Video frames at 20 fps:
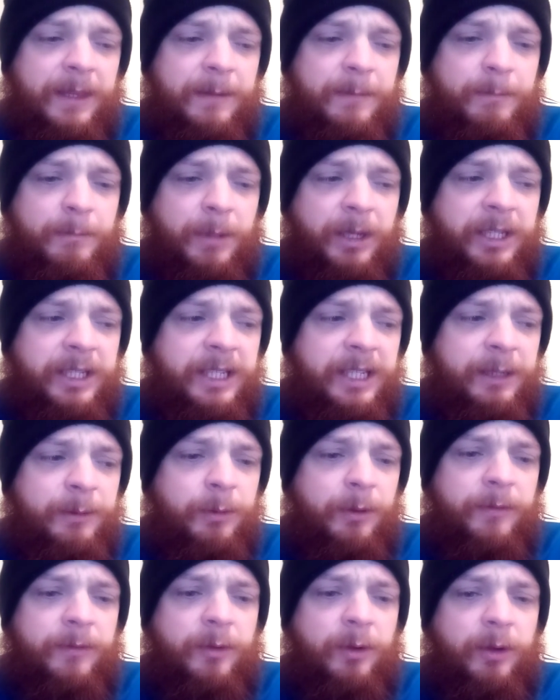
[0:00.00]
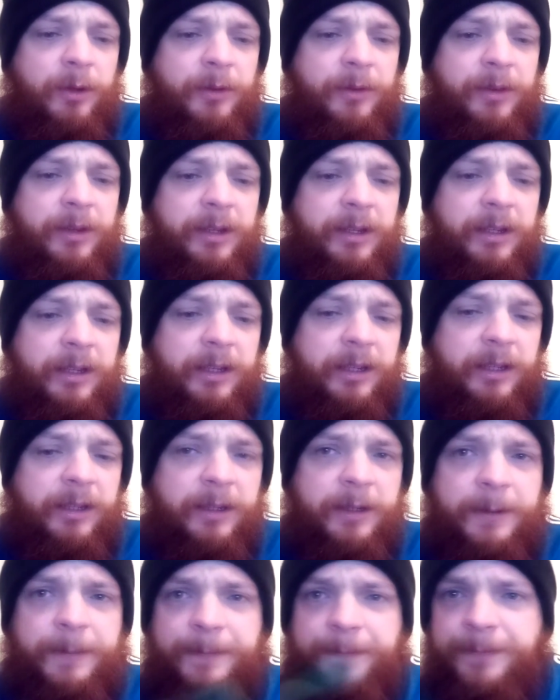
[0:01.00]
Monday we've got the
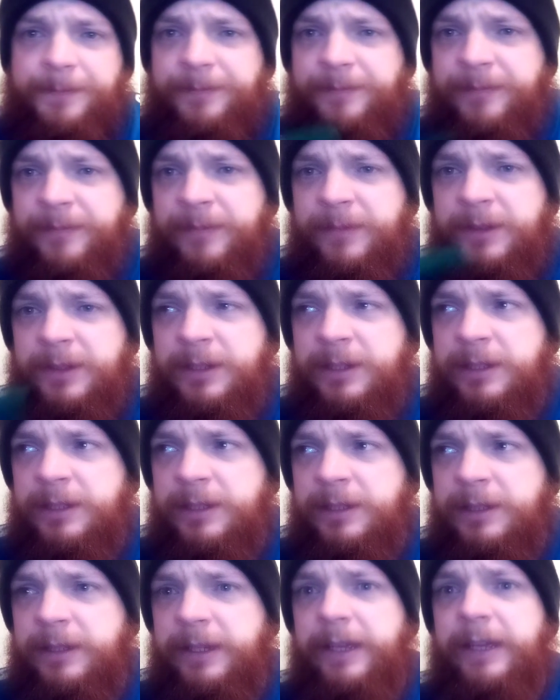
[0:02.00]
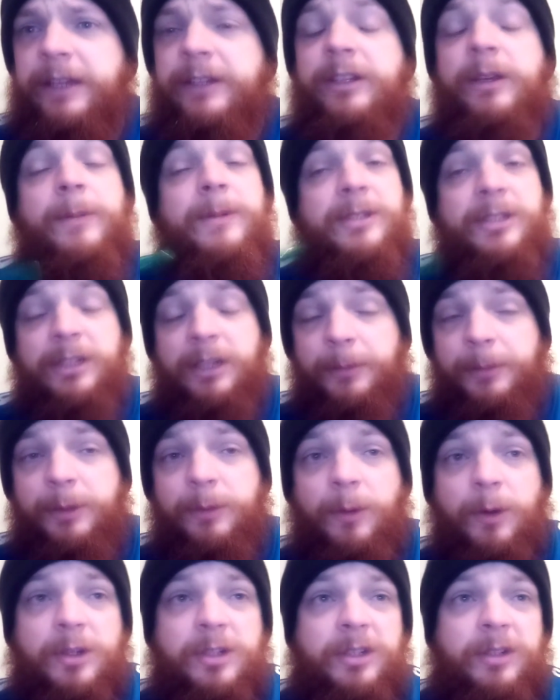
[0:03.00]
WCW
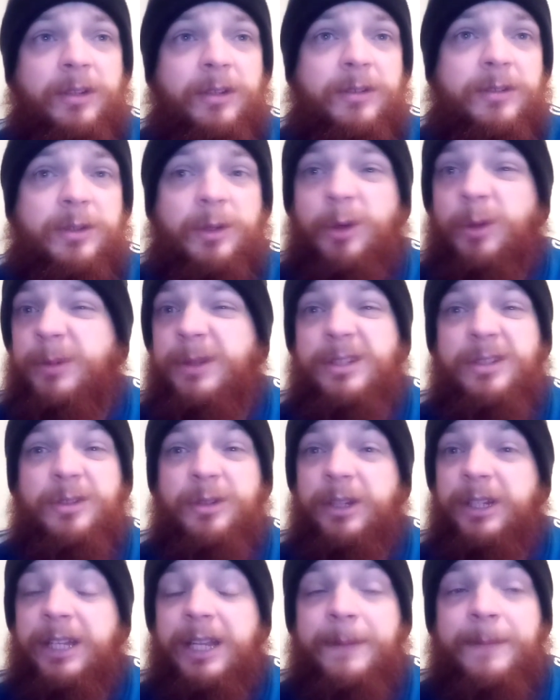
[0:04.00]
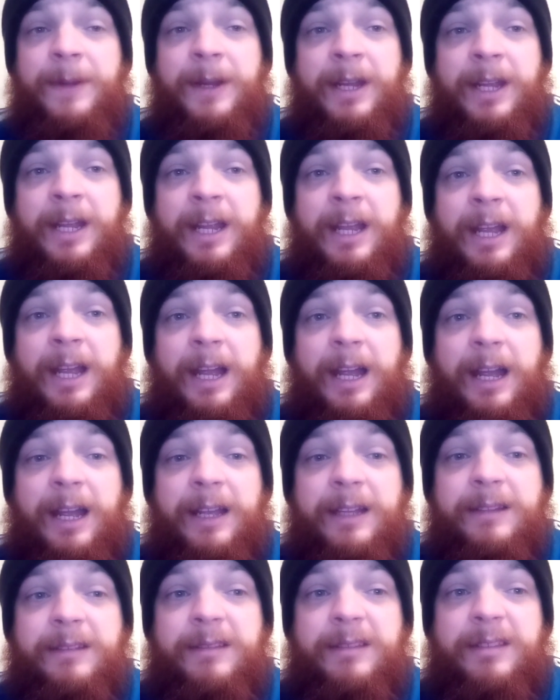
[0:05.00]
Watch Along. So I hope you enjoy them.
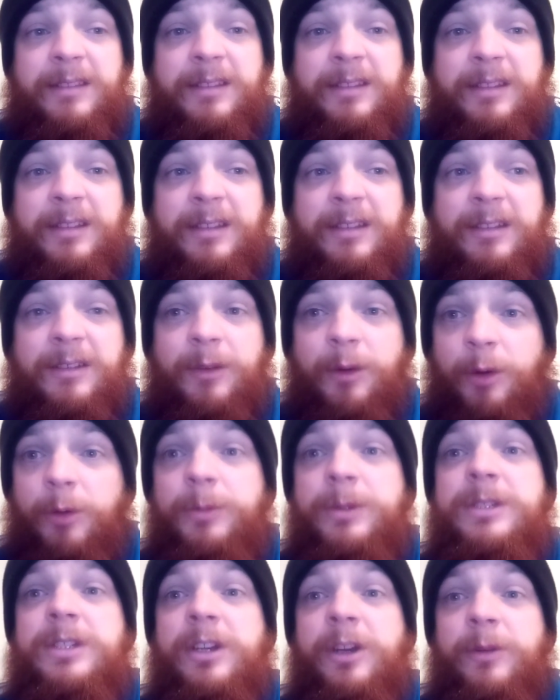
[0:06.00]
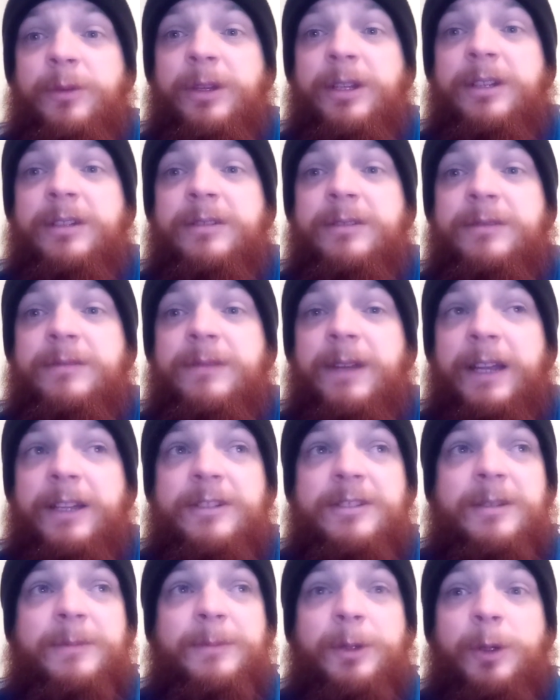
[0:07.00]
And I hope you're out there hitting
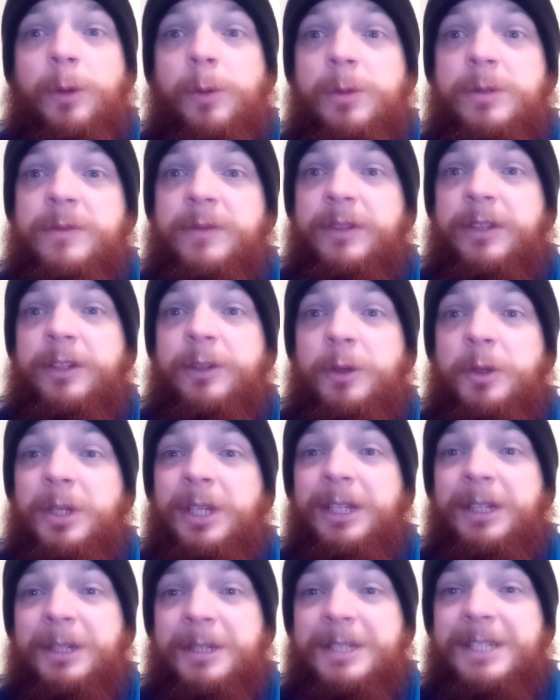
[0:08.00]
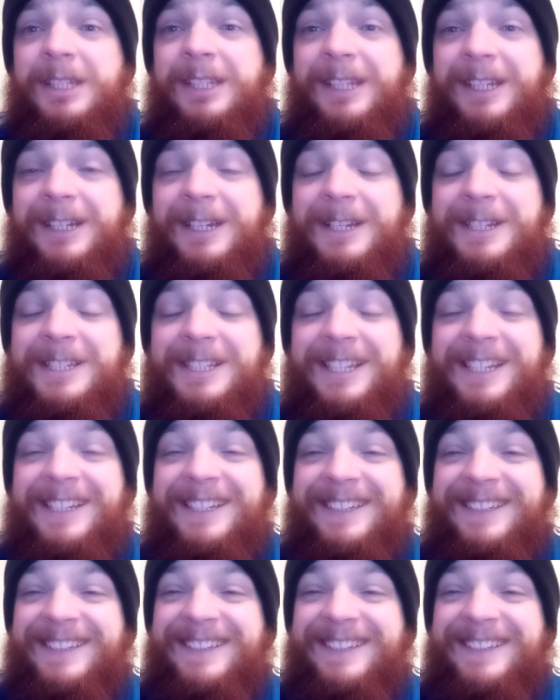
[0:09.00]
some goals for the new year. See you later, guys.